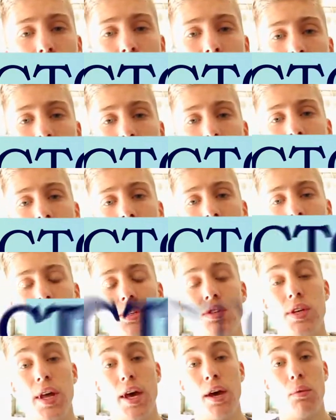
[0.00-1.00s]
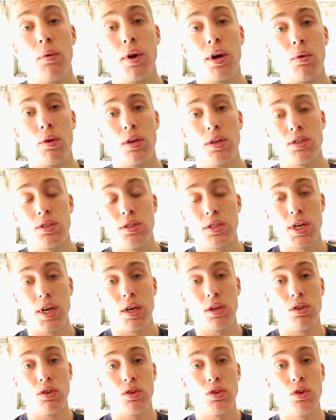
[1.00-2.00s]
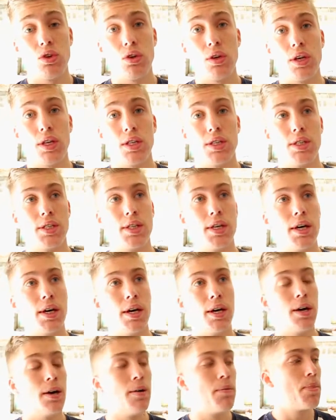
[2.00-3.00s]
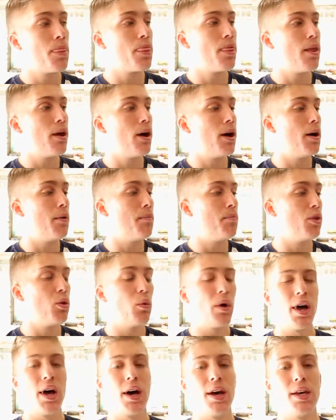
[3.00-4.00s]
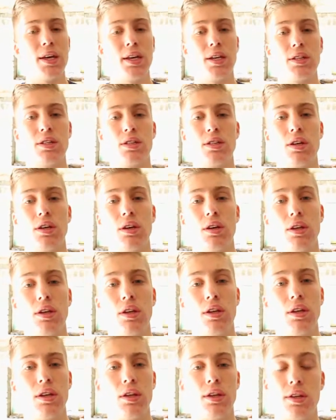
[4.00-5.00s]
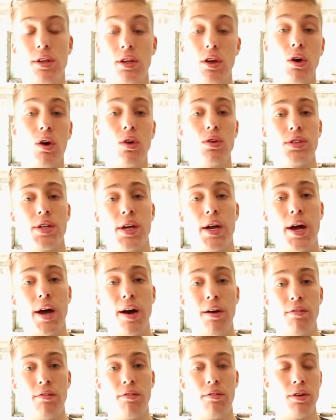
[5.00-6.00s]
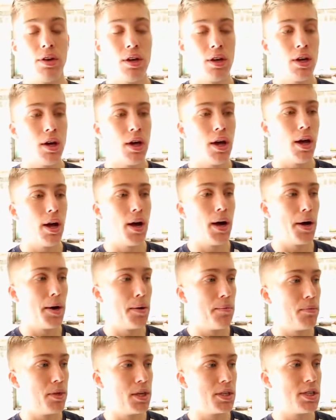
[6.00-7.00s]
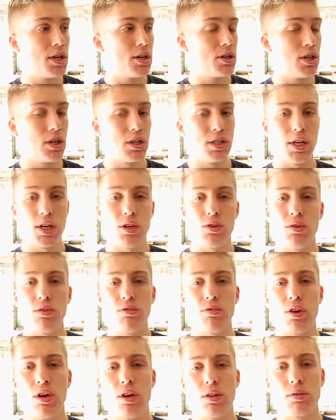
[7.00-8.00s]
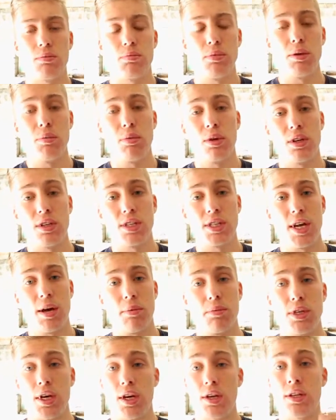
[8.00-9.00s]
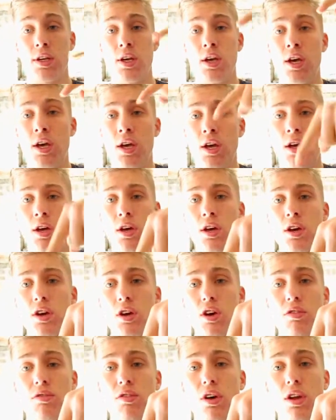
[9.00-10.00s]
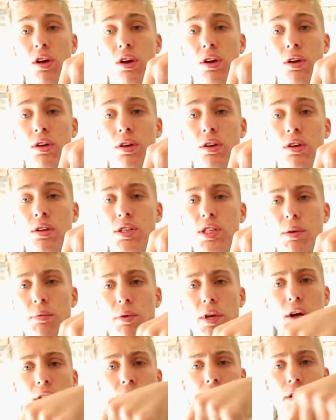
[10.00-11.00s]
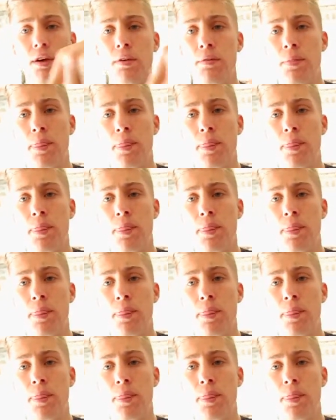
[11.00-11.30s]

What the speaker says: basically today, what I wanted to take you through is the way I eat, the goals that I have, etc., etc. We've got people on Snapchat. Go follow somewhere down here.